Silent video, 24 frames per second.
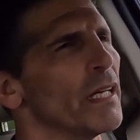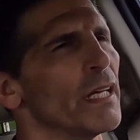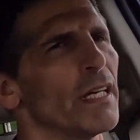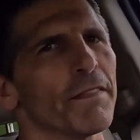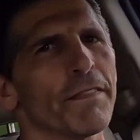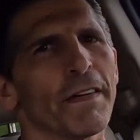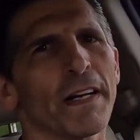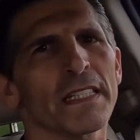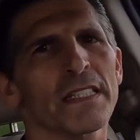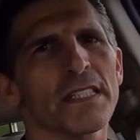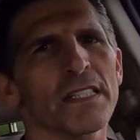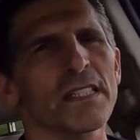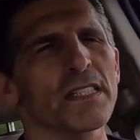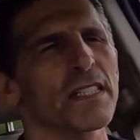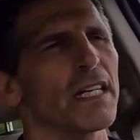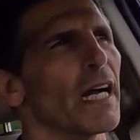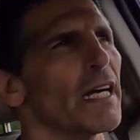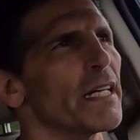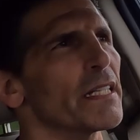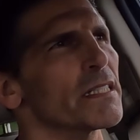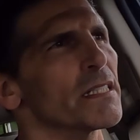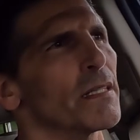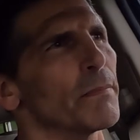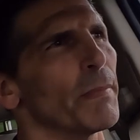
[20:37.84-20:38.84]
if I
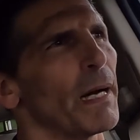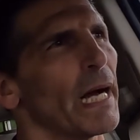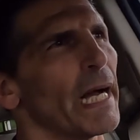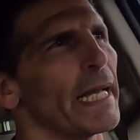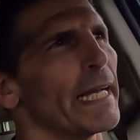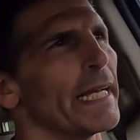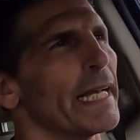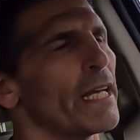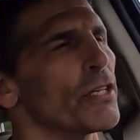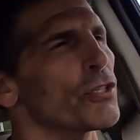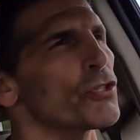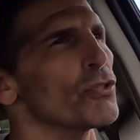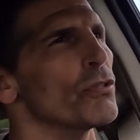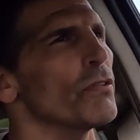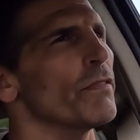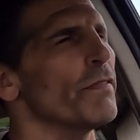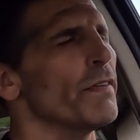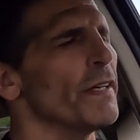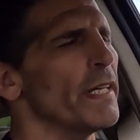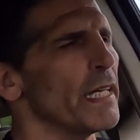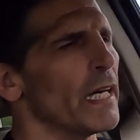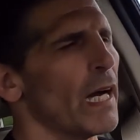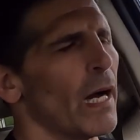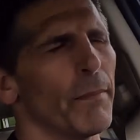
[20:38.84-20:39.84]
decided to buy an
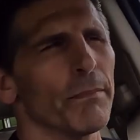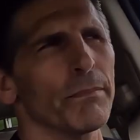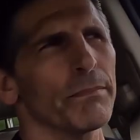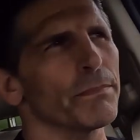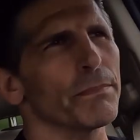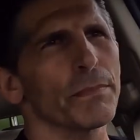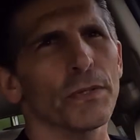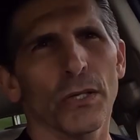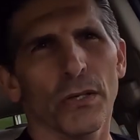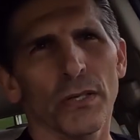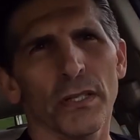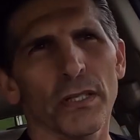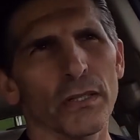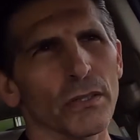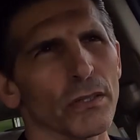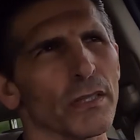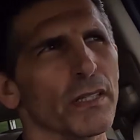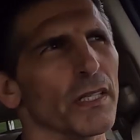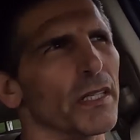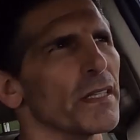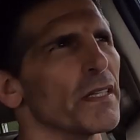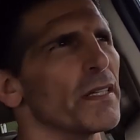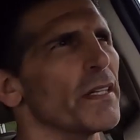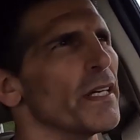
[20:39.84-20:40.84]
SUV, I'm going to
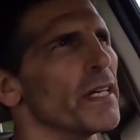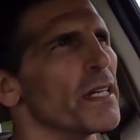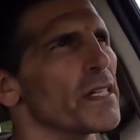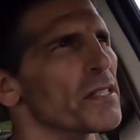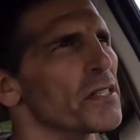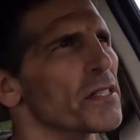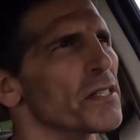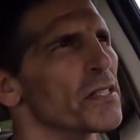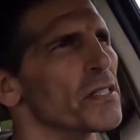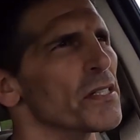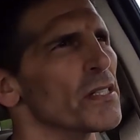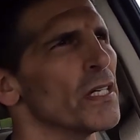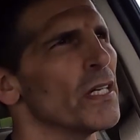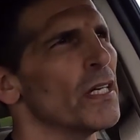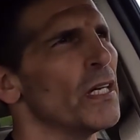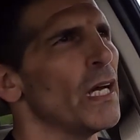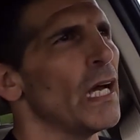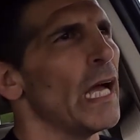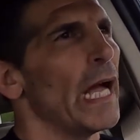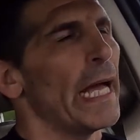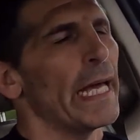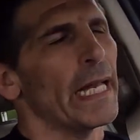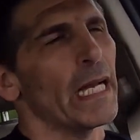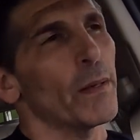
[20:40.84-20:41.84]
look at this,
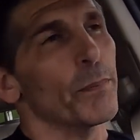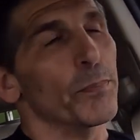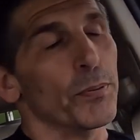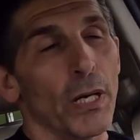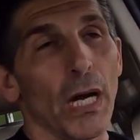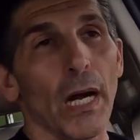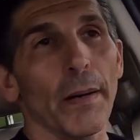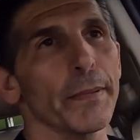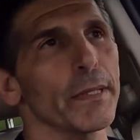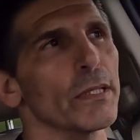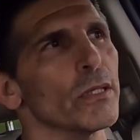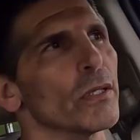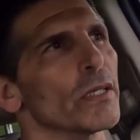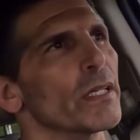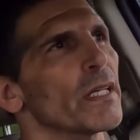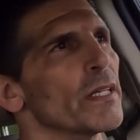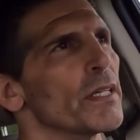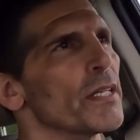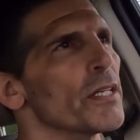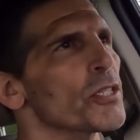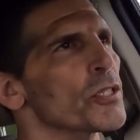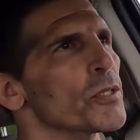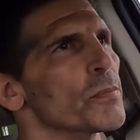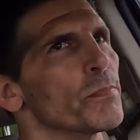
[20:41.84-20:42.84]
and I'll probably look
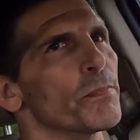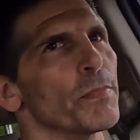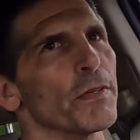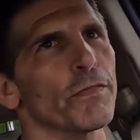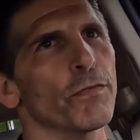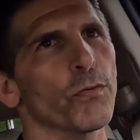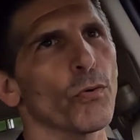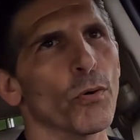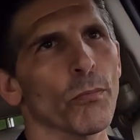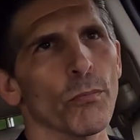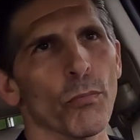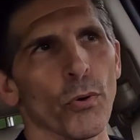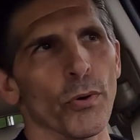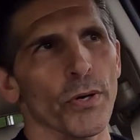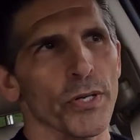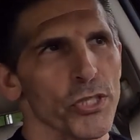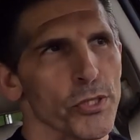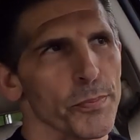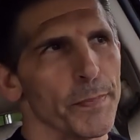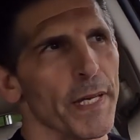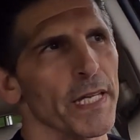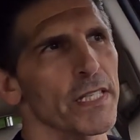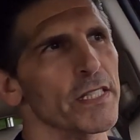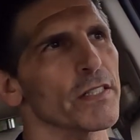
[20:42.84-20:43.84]
at this before more
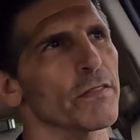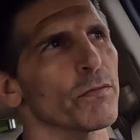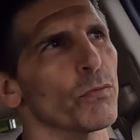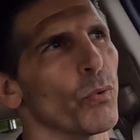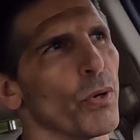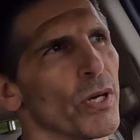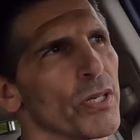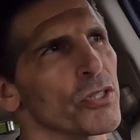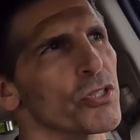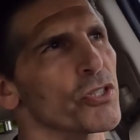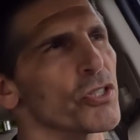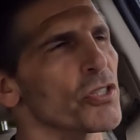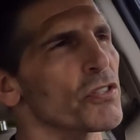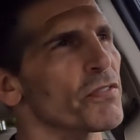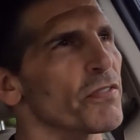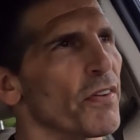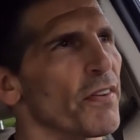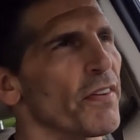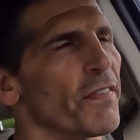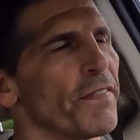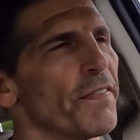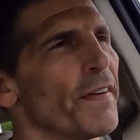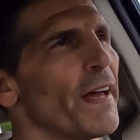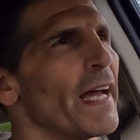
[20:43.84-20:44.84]
expensive ones, just
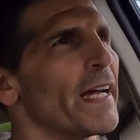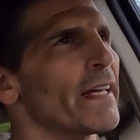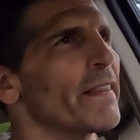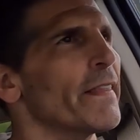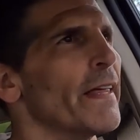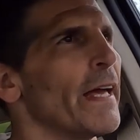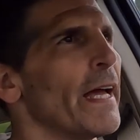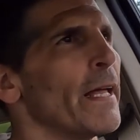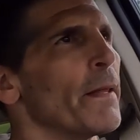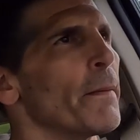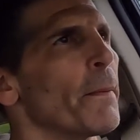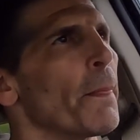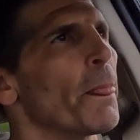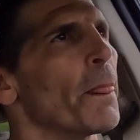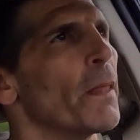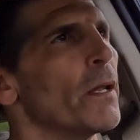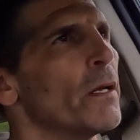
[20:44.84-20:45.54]
for the fact that